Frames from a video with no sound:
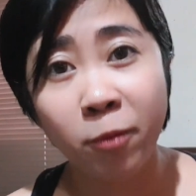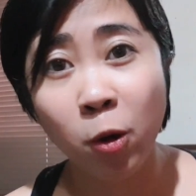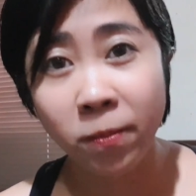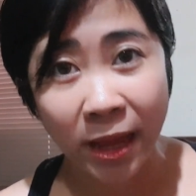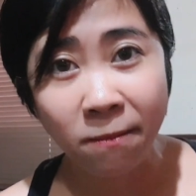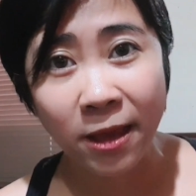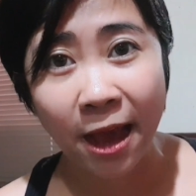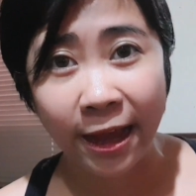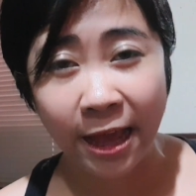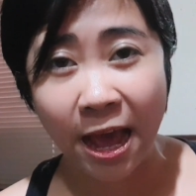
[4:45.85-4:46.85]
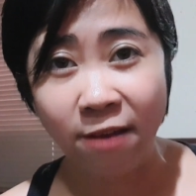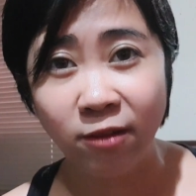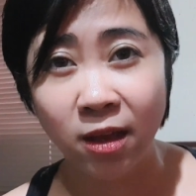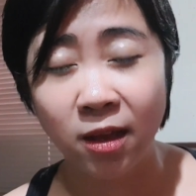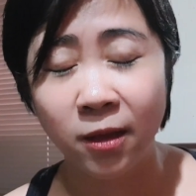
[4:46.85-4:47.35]
or maybe I
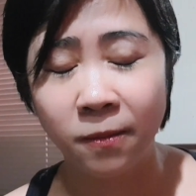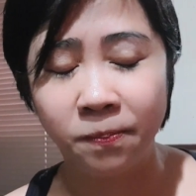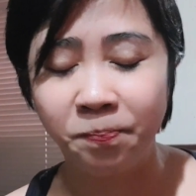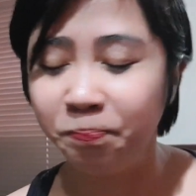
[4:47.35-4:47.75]
have